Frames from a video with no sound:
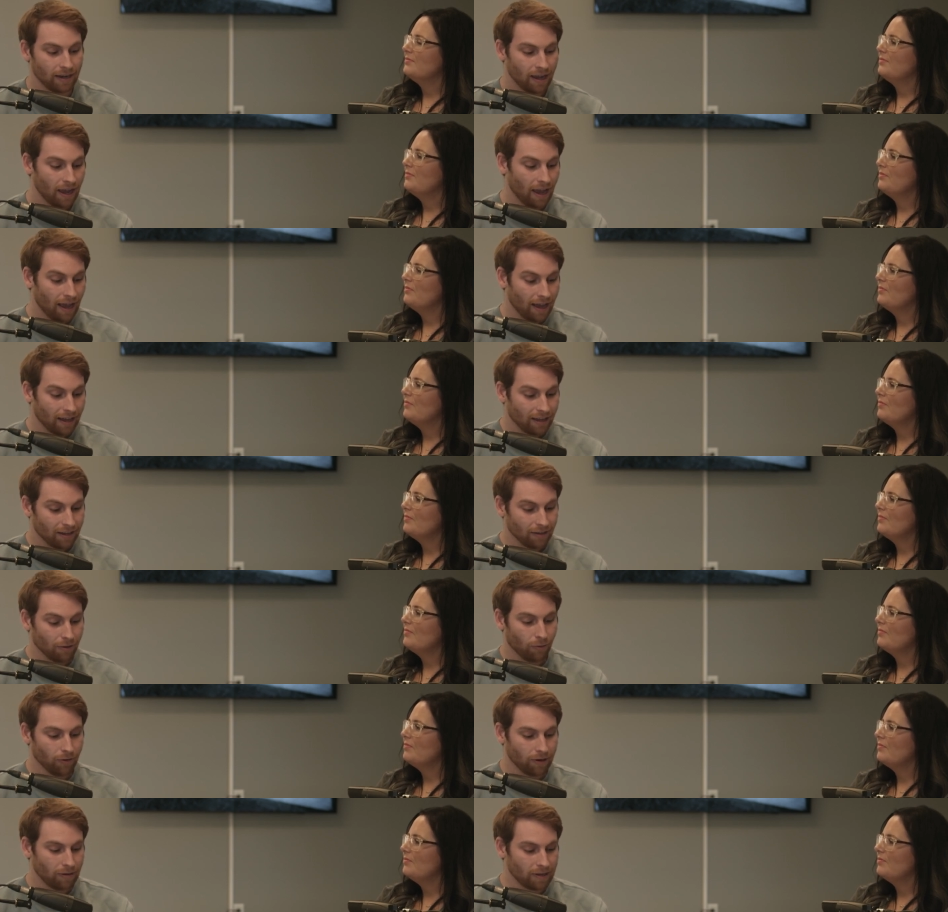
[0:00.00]
Speaker 1: in
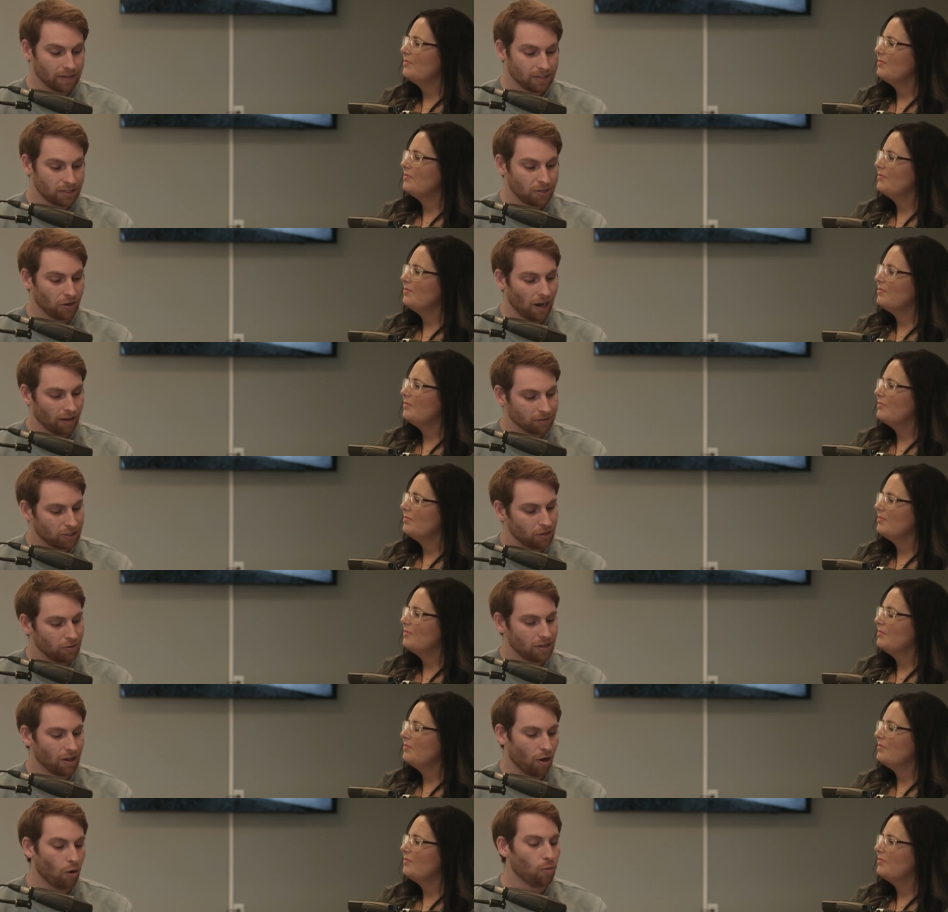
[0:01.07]
Lauren, it stood out to you
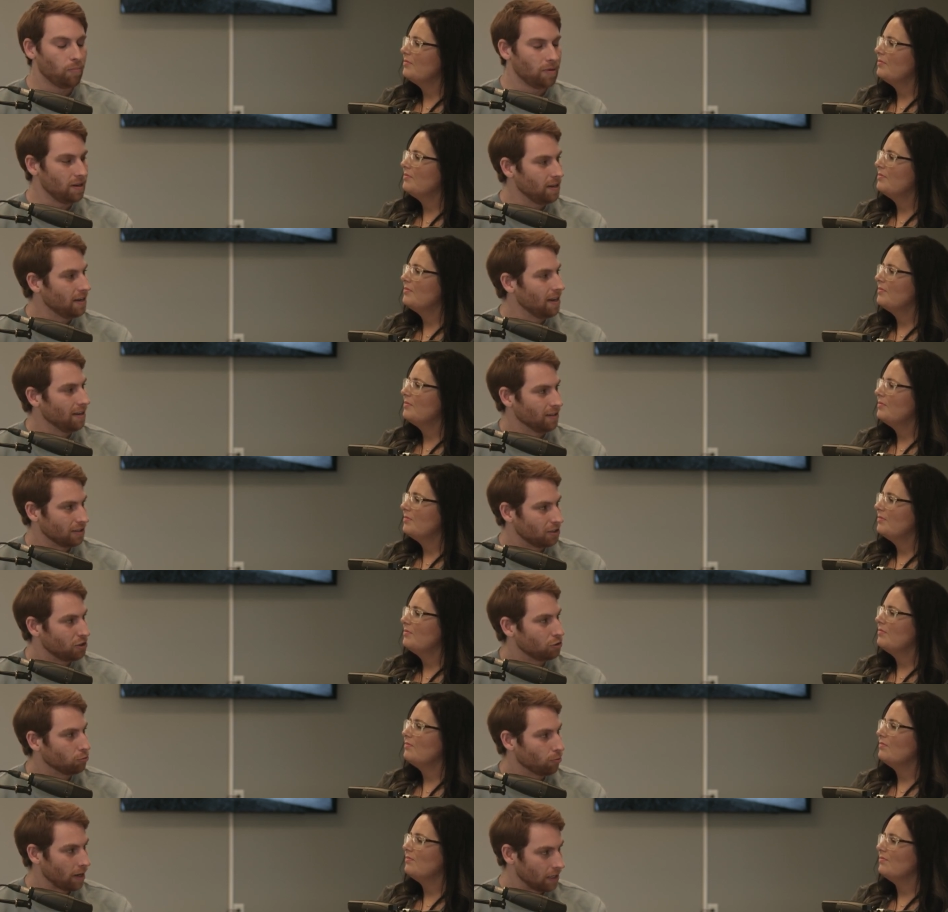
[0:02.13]
the opening
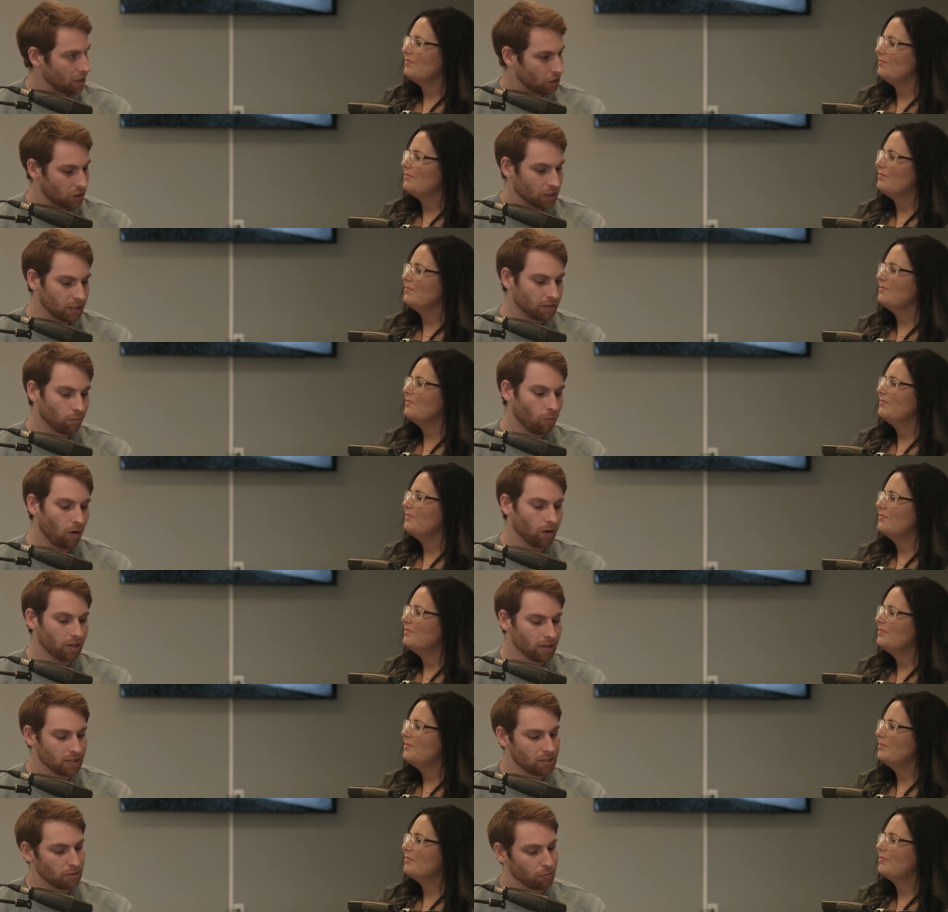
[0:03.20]
illustration.
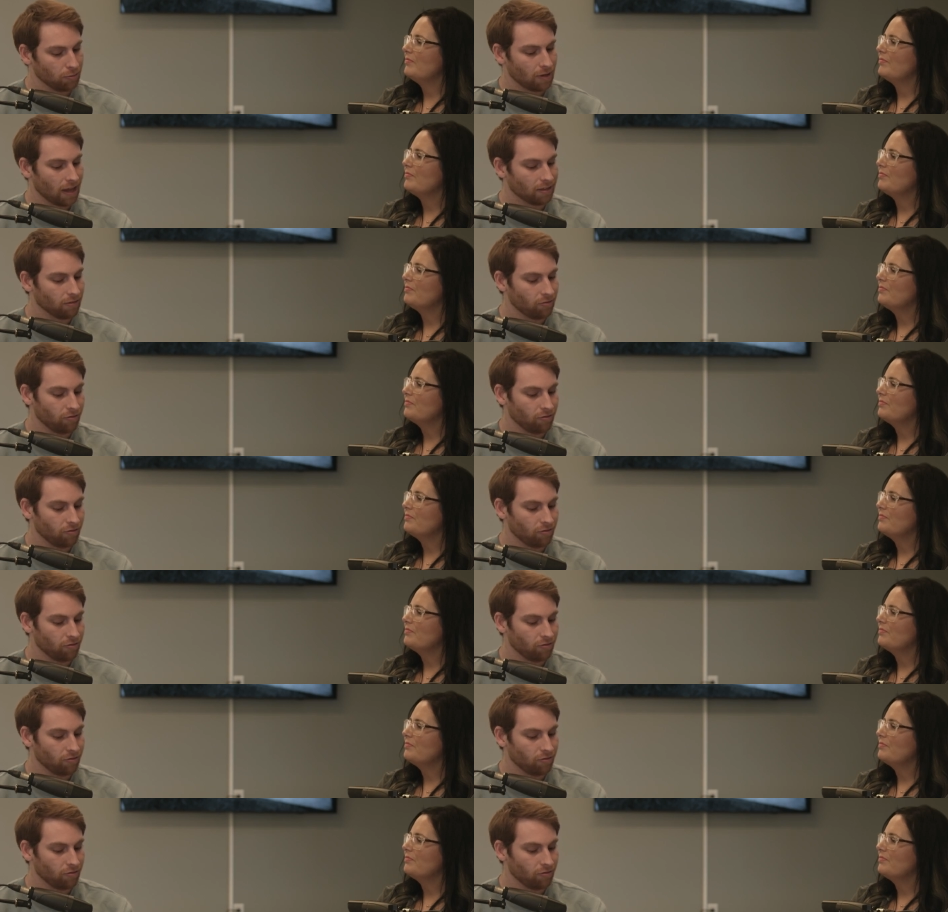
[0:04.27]
Walk us through that the